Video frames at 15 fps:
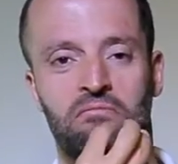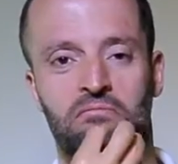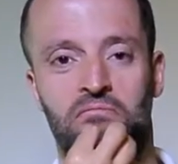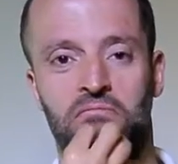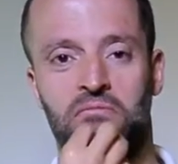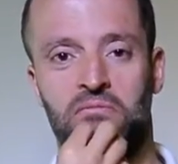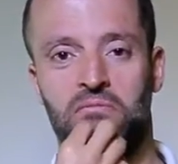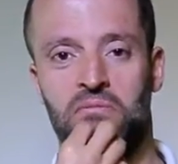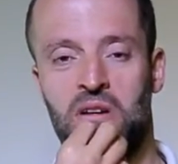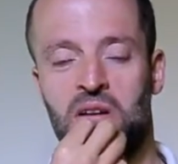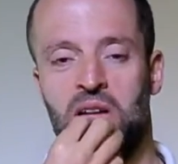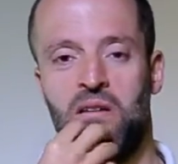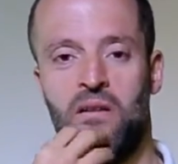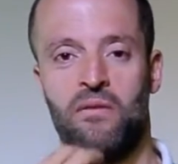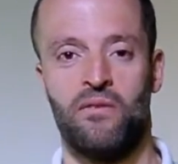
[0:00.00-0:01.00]
You
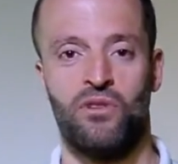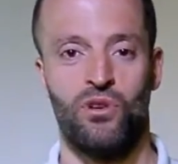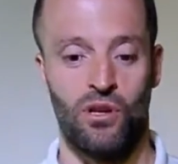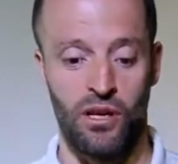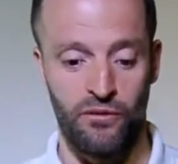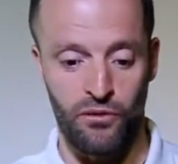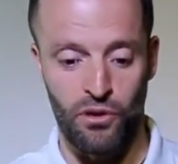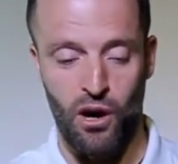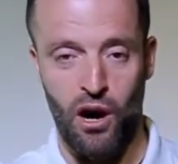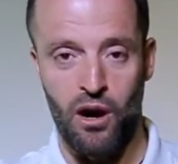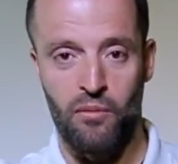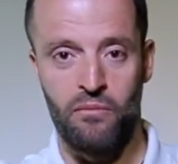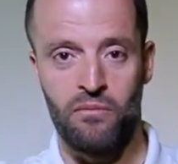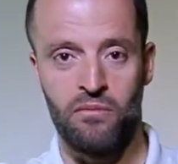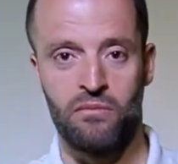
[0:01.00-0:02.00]
lift your
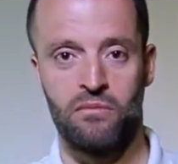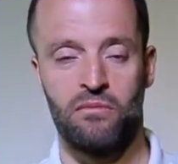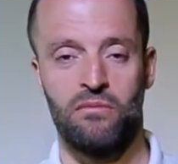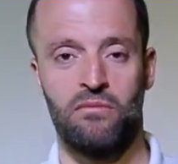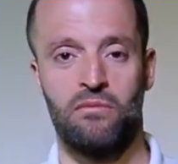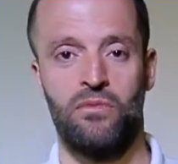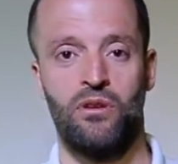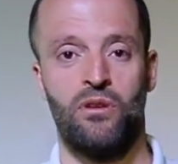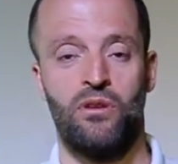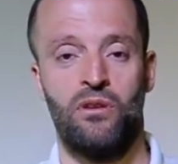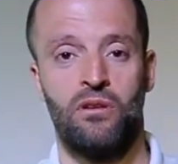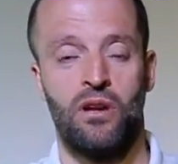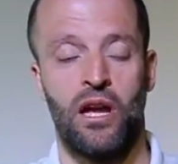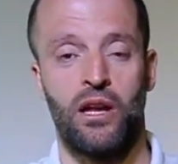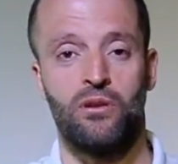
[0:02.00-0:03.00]
arm,
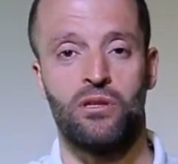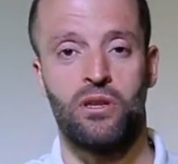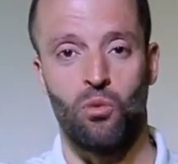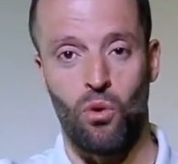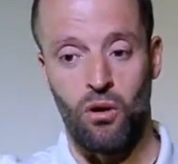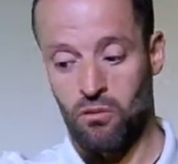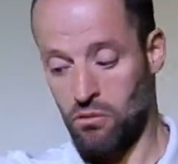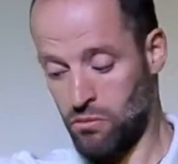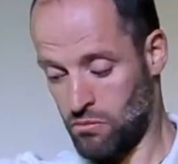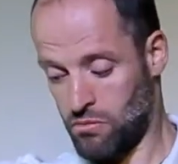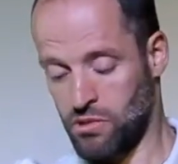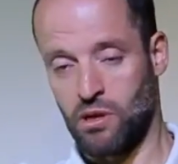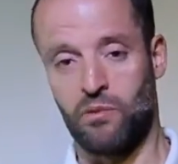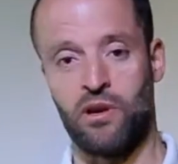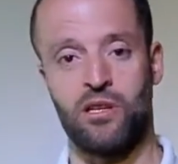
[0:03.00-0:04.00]
and you see, whoa,
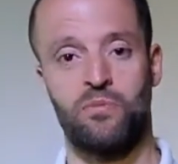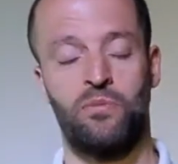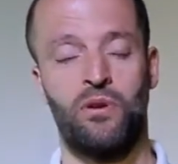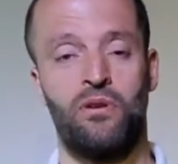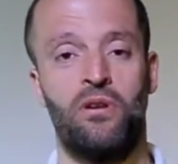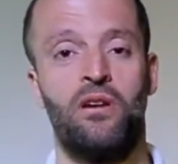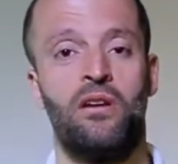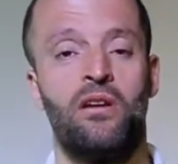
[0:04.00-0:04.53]
someone has put